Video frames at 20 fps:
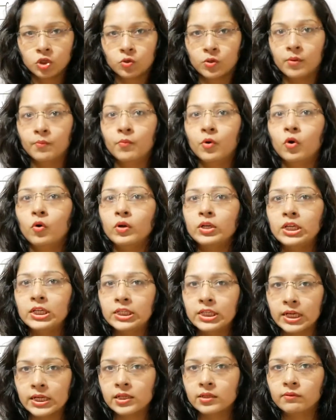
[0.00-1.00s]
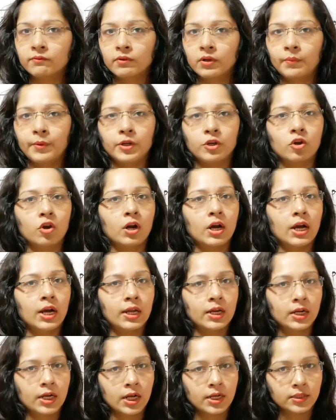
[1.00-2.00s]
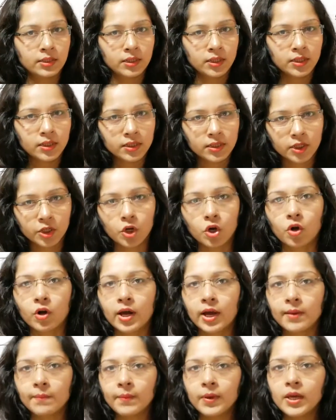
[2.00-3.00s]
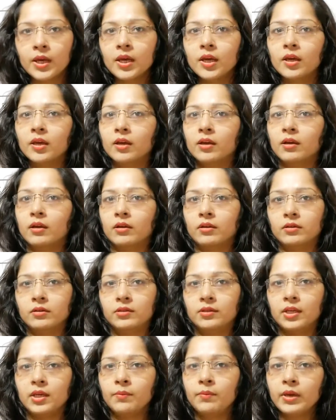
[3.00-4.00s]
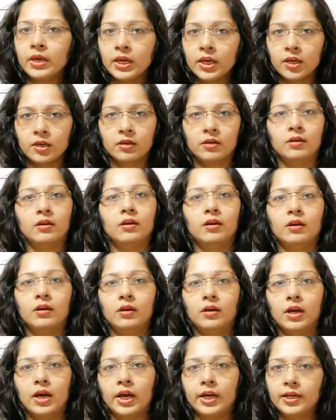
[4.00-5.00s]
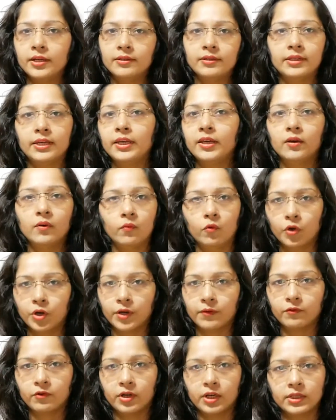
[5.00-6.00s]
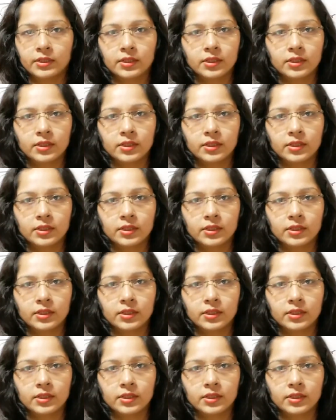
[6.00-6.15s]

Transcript: So the more details will be in your higher classes, your IB, CB, ISC, whatever